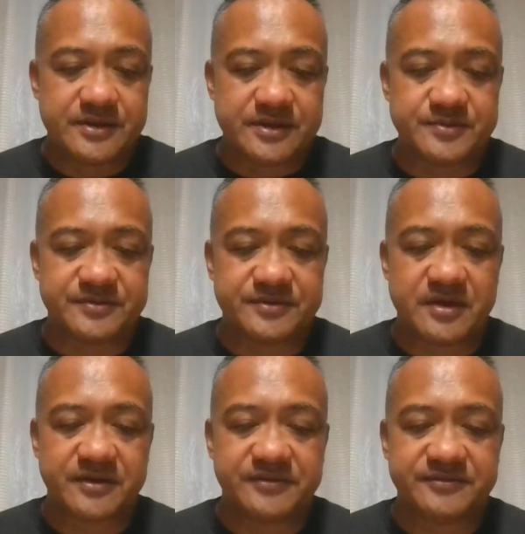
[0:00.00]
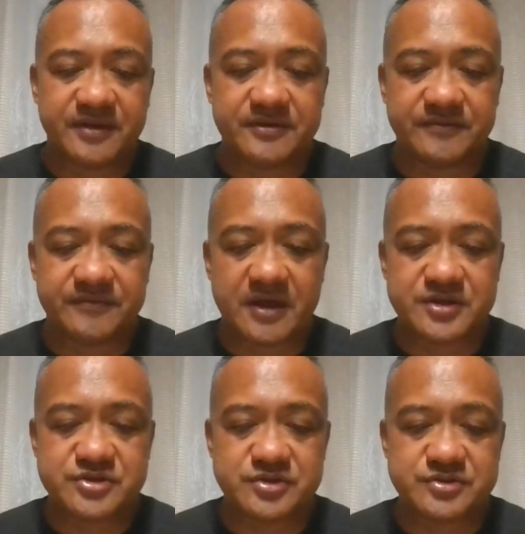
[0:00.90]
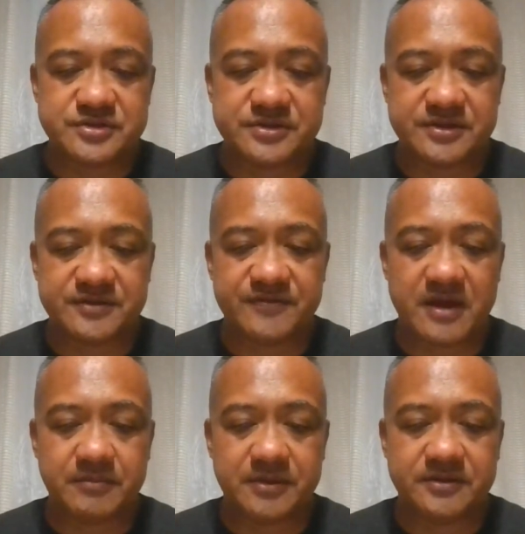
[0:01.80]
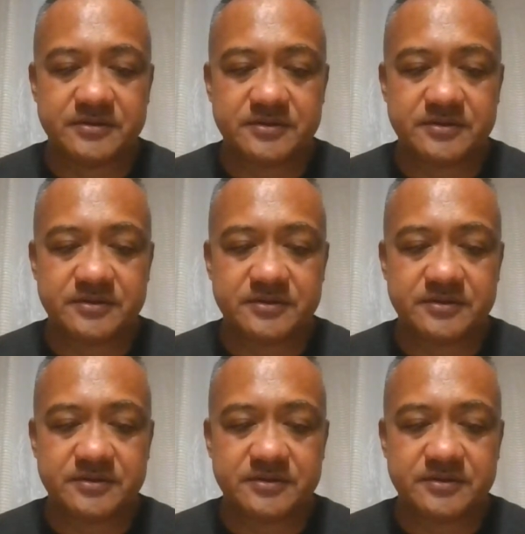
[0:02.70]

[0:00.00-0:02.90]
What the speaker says: He was the youngest son of 9 children in the family.